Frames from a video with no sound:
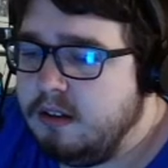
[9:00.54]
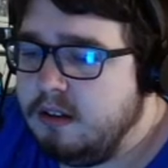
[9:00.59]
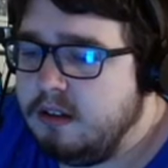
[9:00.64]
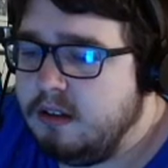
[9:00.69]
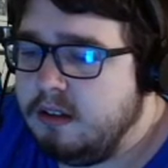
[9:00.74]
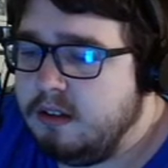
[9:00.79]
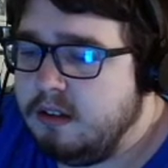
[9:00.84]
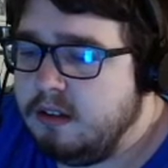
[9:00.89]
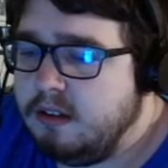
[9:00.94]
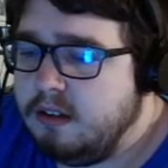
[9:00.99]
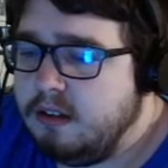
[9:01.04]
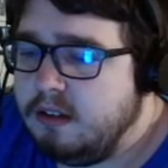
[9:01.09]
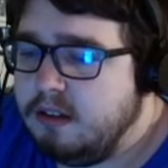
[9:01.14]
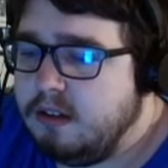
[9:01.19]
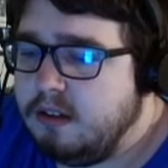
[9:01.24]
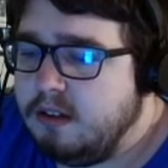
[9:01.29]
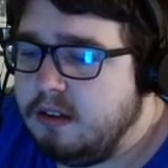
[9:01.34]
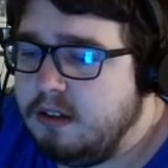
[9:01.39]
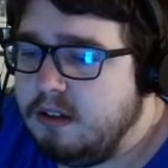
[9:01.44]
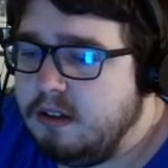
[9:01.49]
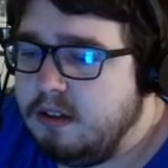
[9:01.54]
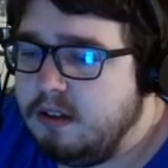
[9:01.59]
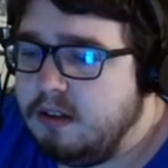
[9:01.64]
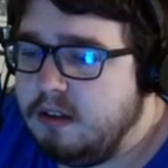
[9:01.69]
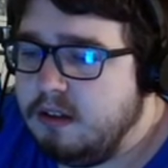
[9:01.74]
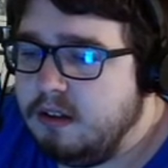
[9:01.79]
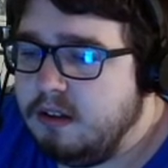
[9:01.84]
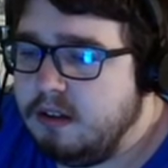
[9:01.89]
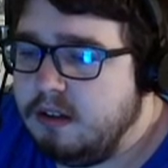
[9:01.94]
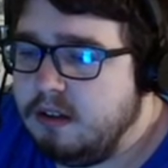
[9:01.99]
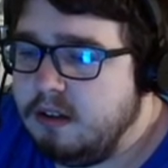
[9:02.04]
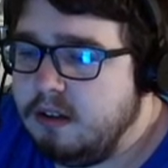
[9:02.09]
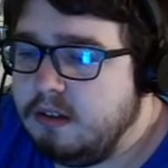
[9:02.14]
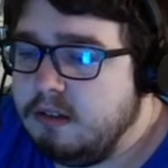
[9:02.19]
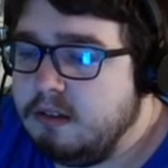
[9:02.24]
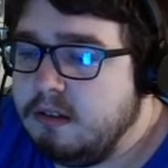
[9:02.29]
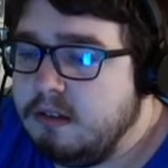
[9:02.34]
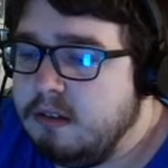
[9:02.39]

(no one is talking)